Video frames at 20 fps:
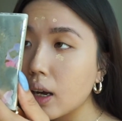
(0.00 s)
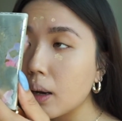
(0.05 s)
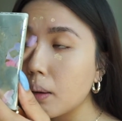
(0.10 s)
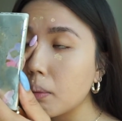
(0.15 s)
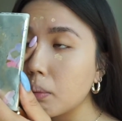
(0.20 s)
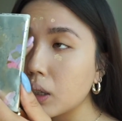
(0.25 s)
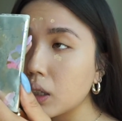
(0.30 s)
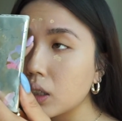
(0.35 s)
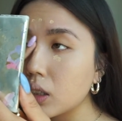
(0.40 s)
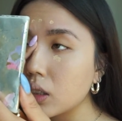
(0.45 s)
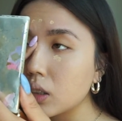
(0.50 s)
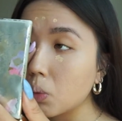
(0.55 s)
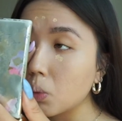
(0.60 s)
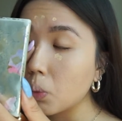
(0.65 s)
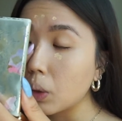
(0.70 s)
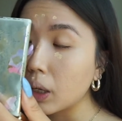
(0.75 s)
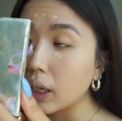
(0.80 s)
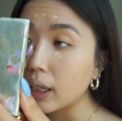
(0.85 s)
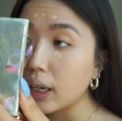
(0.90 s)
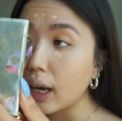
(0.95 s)
But
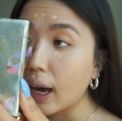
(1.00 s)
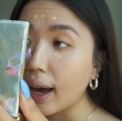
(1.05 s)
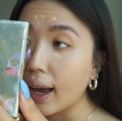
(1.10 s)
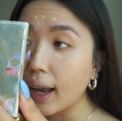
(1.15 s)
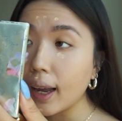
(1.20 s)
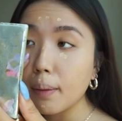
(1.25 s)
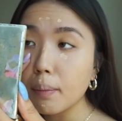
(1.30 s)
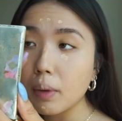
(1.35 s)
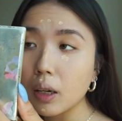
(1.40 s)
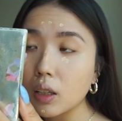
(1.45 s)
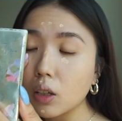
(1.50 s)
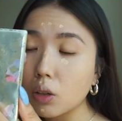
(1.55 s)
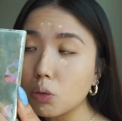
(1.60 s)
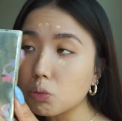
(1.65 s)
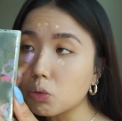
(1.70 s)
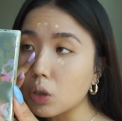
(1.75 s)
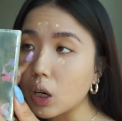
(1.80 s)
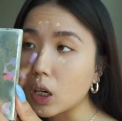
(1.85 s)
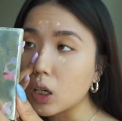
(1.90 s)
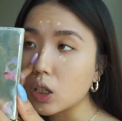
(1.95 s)
when I'm in a
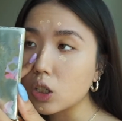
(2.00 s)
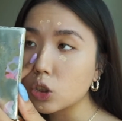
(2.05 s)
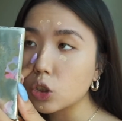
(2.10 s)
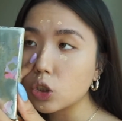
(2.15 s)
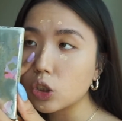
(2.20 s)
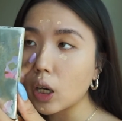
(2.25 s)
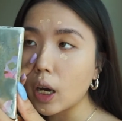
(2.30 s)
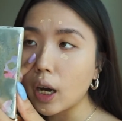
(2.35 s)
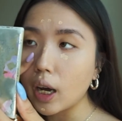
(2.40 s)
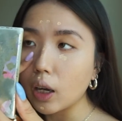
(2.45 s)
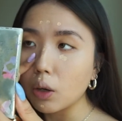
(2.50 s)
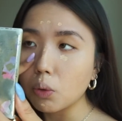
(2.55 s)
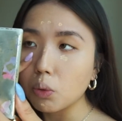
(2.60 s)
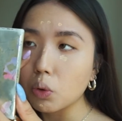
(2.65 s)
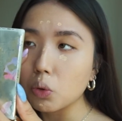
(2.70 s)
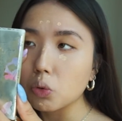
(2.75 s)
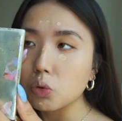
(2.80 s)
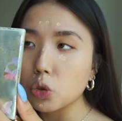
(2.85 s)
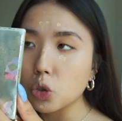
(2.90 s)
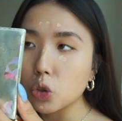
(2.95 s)
rush, I
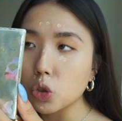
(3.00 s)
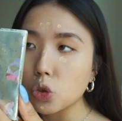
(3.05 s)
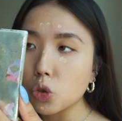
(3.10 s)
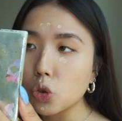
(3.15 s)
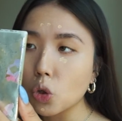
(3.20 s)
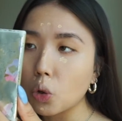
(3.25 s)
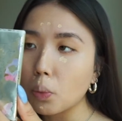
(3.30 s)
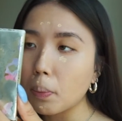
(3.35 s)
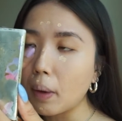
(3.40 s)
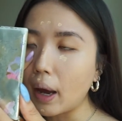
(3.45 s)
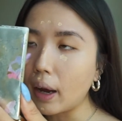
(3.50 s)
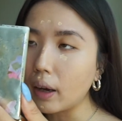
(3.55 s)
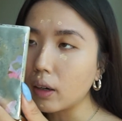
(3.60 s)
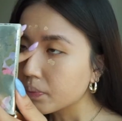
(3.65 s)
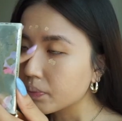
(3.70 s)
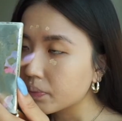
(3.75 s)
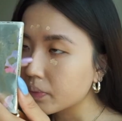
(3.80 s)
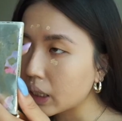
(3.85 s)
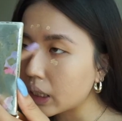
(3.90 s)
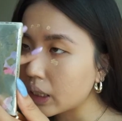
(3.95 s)
will just go back
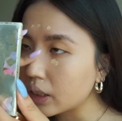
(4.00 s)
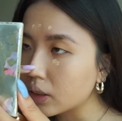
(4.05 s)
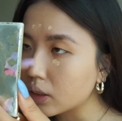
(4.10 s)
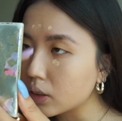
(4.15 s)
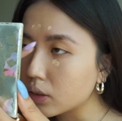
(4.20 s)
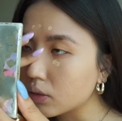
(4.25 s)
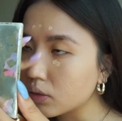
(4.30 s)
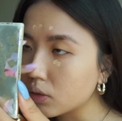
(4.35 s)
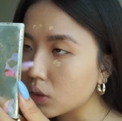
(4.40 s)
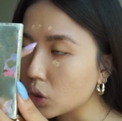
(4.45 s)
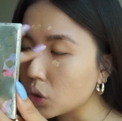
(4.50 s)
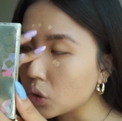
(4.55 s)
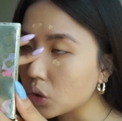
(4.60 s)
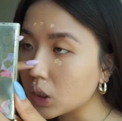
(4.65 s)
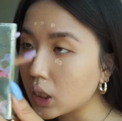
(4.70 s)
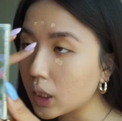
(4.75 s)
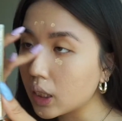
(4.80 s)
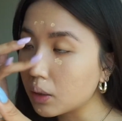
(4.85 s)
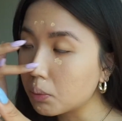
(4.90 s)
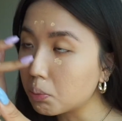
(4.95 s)
and
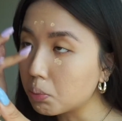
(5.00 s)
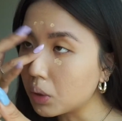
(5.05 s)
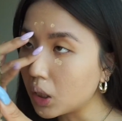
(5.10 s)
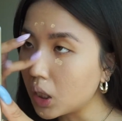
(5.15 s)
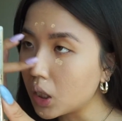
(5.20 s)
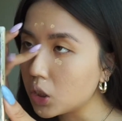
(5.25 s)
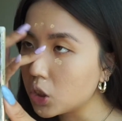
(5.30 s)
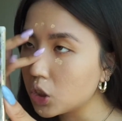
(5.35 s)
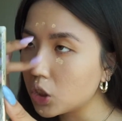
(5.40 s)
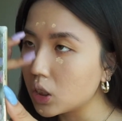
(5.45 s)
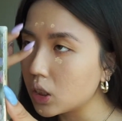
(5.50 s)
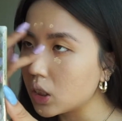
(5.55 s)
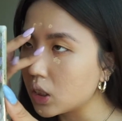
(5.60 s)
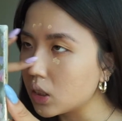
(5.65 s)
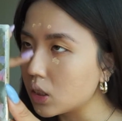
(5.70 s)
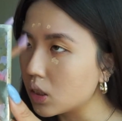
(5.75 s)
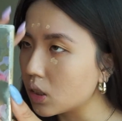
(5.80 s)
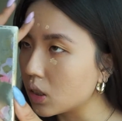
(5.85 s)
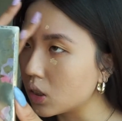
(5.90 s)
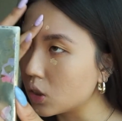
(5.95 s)
using a brush
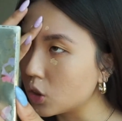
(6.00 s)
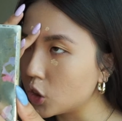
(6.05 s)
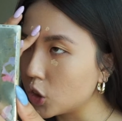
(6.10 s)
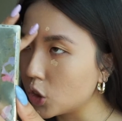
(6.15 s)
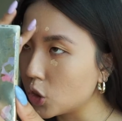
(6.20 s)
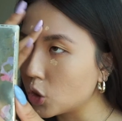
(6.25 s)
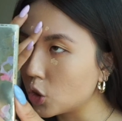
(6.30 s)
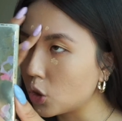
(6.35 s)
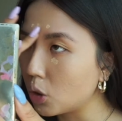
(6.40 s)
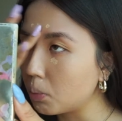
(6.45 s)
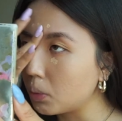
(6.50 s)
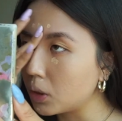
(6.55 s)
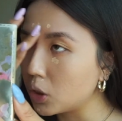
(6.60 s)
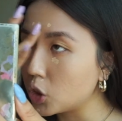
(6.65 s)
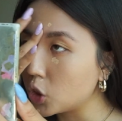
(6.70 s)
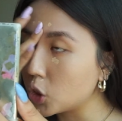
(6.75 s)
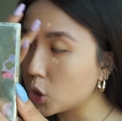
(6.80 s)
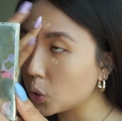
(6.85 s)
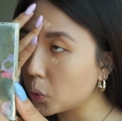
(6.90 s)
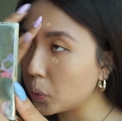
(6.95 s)
since it's just so
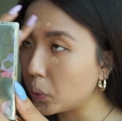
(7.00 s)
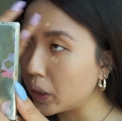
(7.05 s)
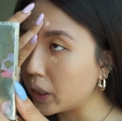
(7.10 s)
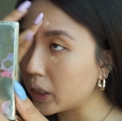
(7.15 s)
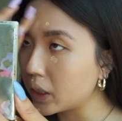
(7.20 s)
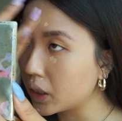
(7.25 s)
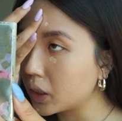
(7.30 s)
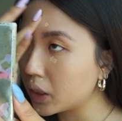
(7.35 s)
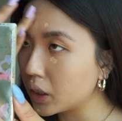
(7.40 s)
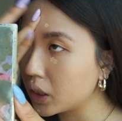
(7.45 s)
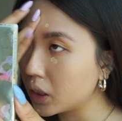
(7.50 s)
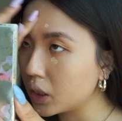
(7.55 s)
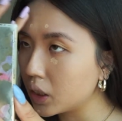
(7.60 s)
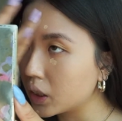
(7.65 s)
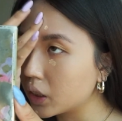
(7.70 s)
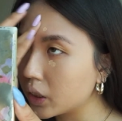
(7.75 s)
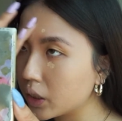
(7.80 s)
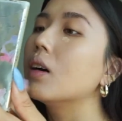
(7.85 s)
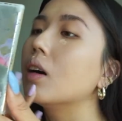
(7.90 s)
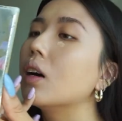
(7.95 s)
much quicker.
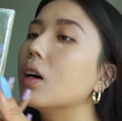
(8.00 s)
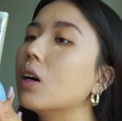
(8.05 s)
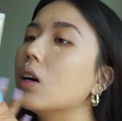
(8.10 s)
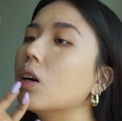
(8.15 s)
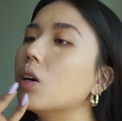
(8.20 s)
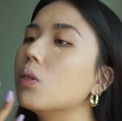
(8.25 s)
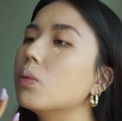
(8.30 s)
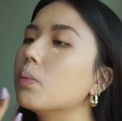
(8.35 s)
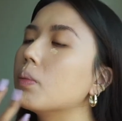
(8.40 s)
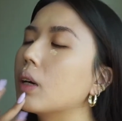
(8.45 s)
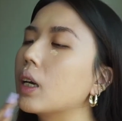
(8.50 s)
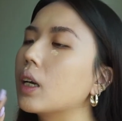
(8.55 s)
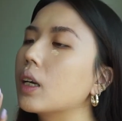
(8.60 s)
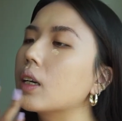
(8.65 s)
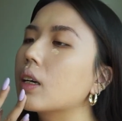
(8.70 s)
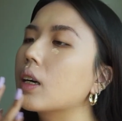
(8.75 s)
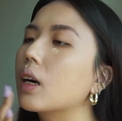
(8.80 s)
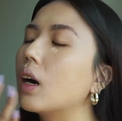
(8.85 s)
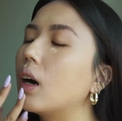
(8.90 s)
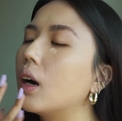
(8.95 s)
Oh my
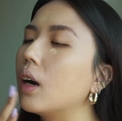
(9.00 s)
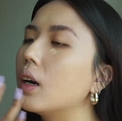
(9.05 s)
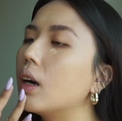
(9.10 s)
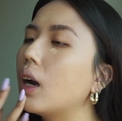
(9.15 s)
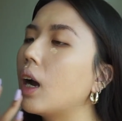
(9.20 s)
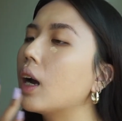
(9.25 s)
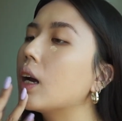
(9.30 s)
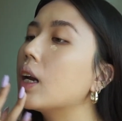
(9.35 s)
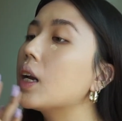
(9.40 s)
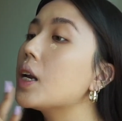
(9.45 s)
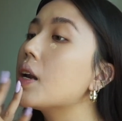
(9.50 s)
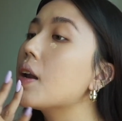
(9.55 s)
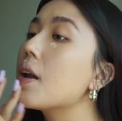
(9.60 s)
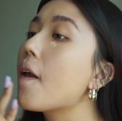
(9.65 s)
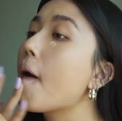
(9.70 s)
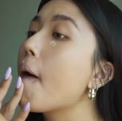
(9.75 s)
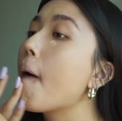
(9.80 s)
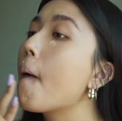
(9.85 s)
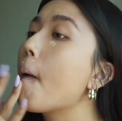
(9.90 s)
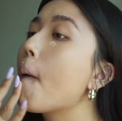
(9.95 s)
god, I
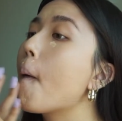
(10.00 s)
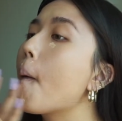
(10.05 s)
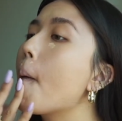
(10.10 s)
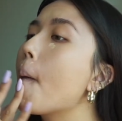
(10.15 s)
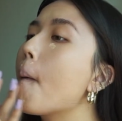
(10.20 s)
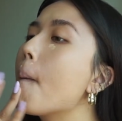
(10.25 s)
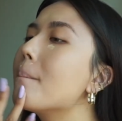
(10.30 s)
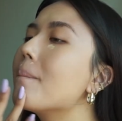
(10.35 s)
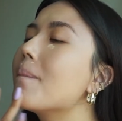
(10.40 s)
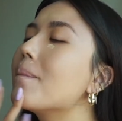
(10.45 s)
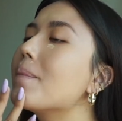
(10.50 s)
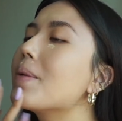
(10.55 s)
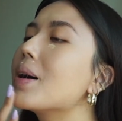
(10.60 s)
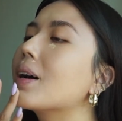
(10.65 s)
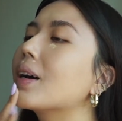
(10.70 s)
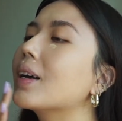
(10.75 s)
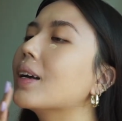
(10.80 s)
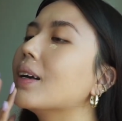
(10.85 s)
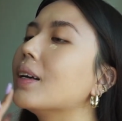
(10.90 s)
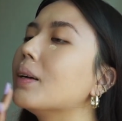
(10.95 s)
know
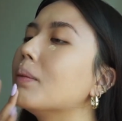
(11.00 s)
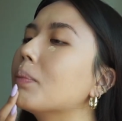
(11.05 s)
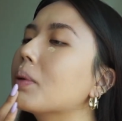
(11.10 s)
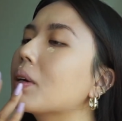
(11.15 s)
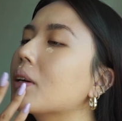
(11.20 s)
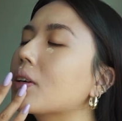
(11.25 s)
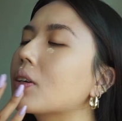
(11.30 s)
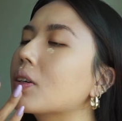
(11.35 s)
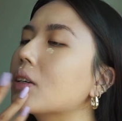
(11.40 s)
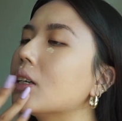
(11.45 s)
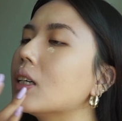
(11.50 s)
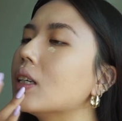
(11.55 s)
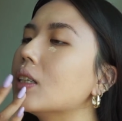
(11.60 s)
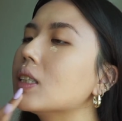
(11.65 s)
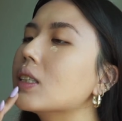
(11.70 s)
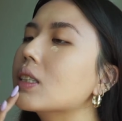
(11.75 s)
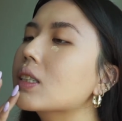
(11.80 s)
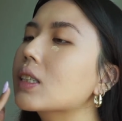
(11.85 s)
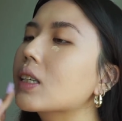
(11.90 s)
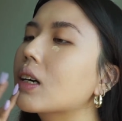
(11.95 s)
my period
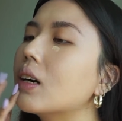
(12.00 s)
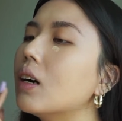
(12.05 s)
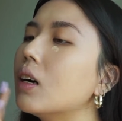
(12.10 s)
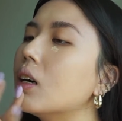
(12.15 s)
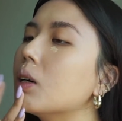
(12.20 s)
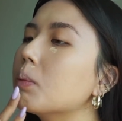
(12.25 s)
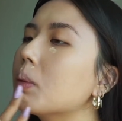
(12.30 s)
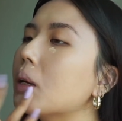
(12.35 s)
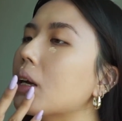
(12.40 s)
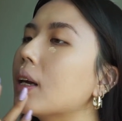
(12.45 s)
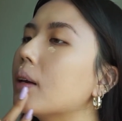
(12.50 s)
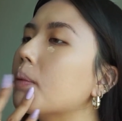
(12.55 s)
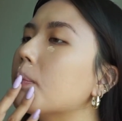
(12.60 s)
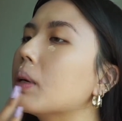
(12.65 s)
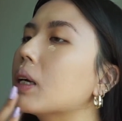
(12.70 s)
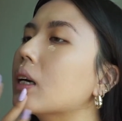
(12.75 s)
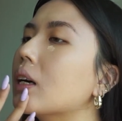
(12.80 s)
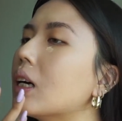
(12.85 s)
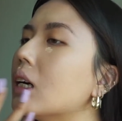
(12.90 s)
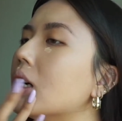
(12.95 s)
is coming
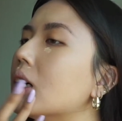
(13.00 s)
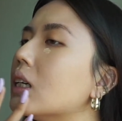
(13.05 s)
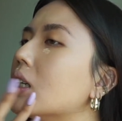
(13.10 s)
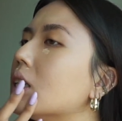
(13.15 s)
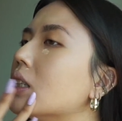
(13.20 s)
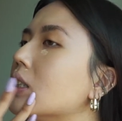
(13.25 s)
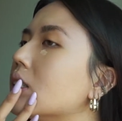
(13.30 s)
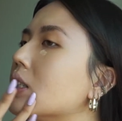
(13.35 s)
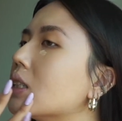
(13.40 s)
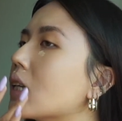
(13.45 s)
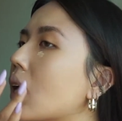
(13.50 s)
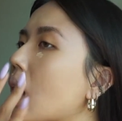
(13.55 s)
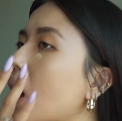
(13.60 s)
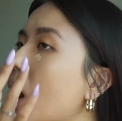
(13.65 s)
because